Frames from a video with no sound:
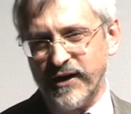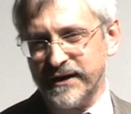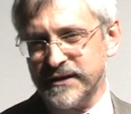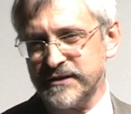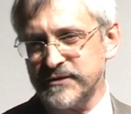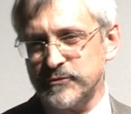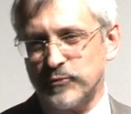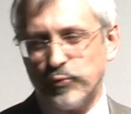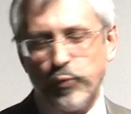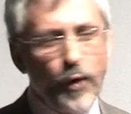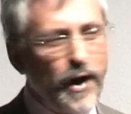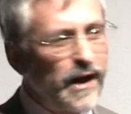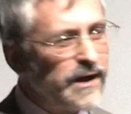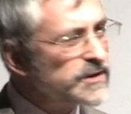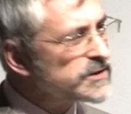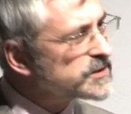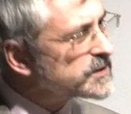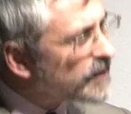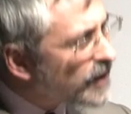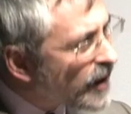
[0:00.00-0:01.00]
fine
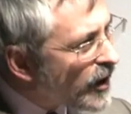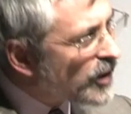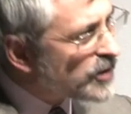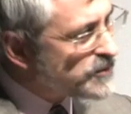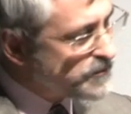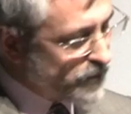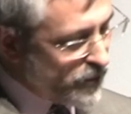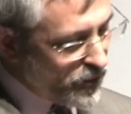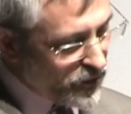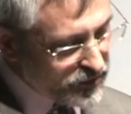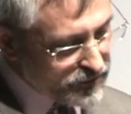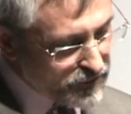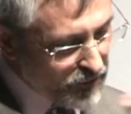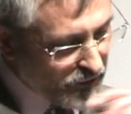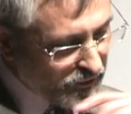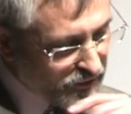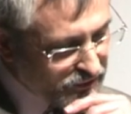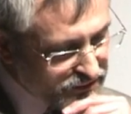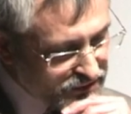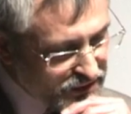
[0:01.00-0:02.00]
white cardboard
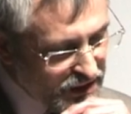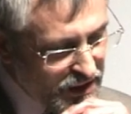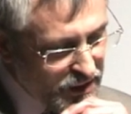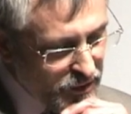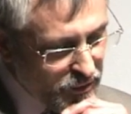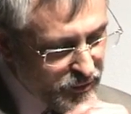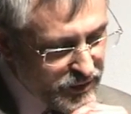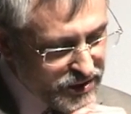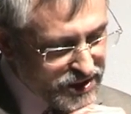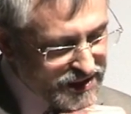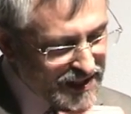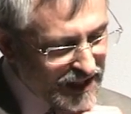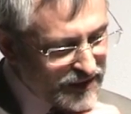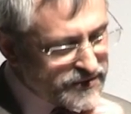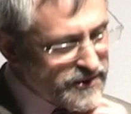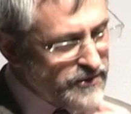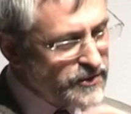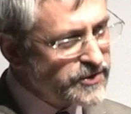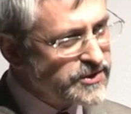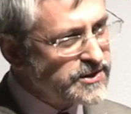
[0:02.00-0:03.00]
models, which
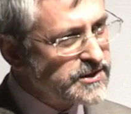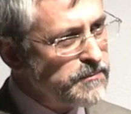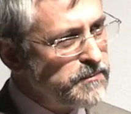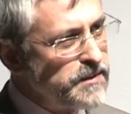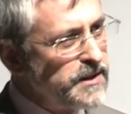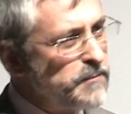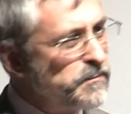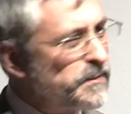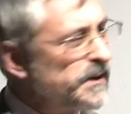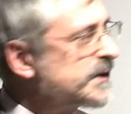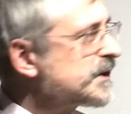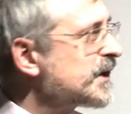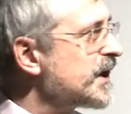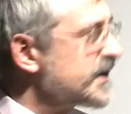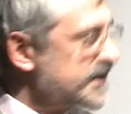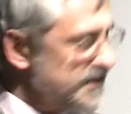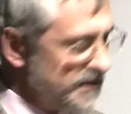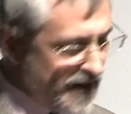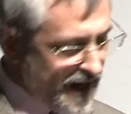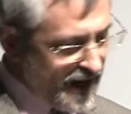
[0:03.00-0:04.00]
looks to me a bit
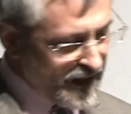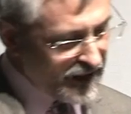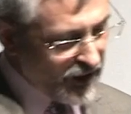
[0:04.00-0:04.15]
like an